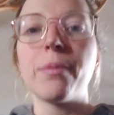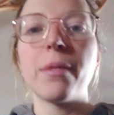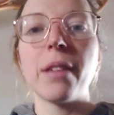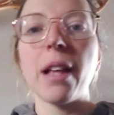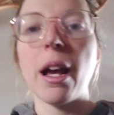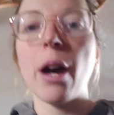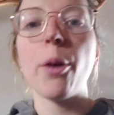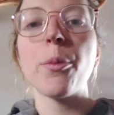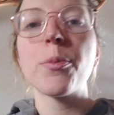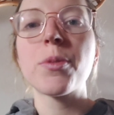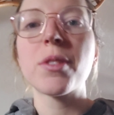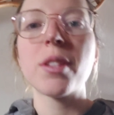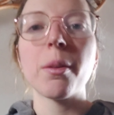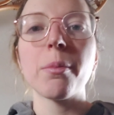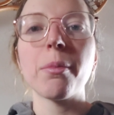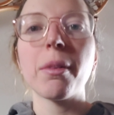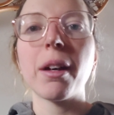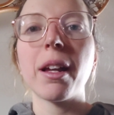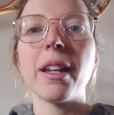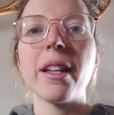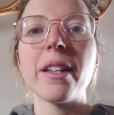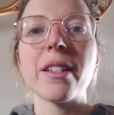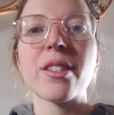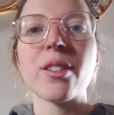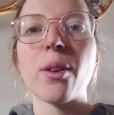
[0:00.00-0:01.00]
help
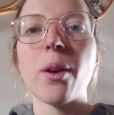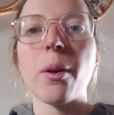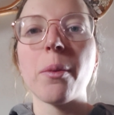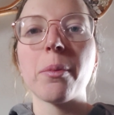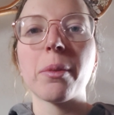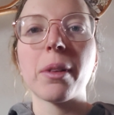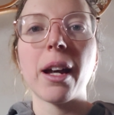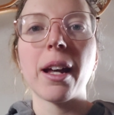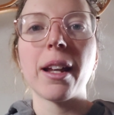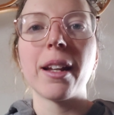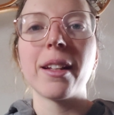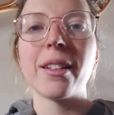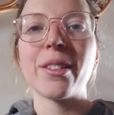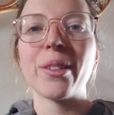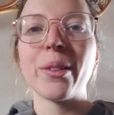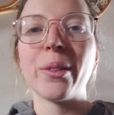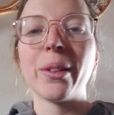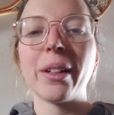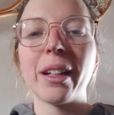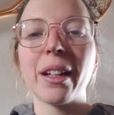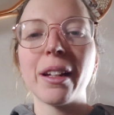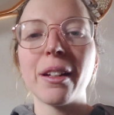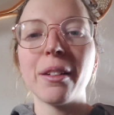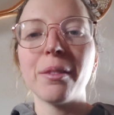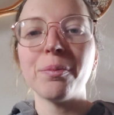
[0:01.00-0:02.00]
somebody, so I'm kind of
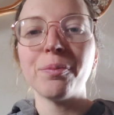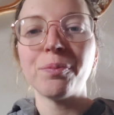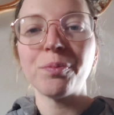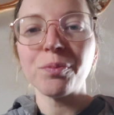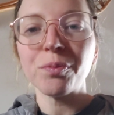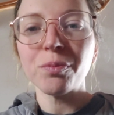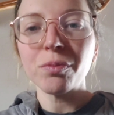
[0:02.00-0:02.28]
doing it.